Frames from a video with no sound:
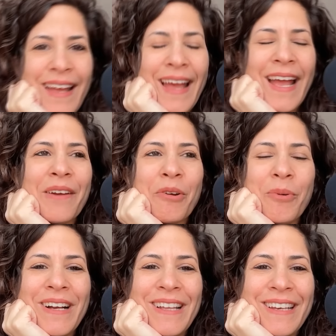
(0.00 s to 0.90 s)
Hey
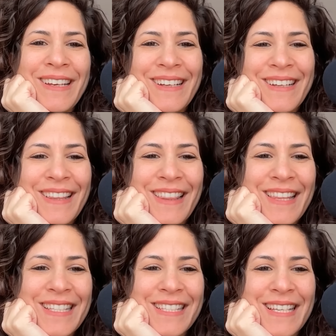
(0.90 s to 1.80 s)
everyone,
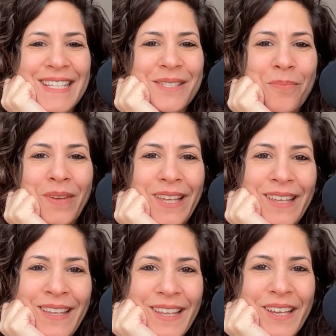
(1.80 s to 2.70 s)
this is
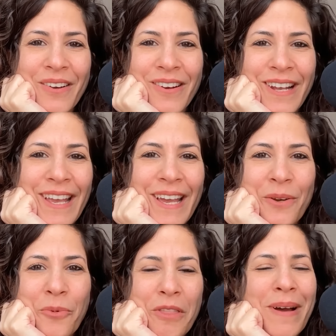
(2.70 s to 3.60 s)
me here
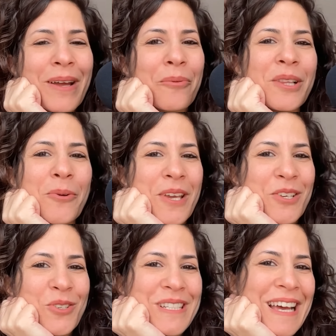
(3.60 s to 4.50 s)
again with my
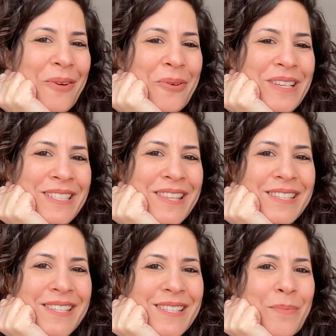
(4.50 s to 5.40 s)
relocation diaries.
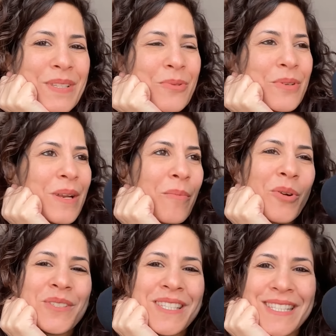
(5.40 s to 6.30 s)
This is episode
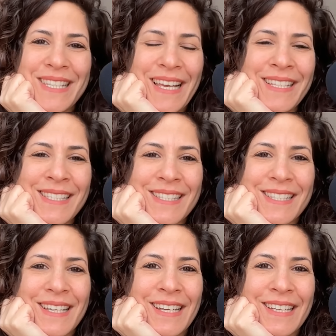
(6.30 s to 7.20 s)
number
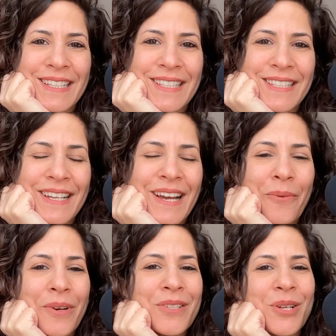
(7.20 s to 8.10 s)
six, and I
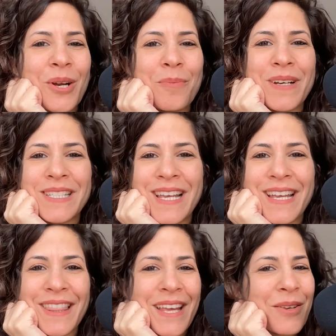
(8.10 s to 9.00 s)
want to start by
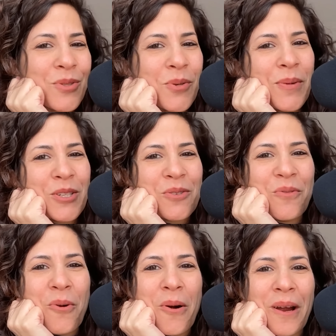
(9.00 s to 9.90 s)
saying thank you so much
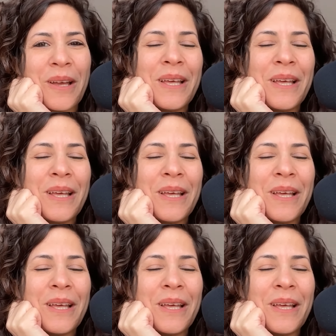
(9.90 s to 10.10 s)
for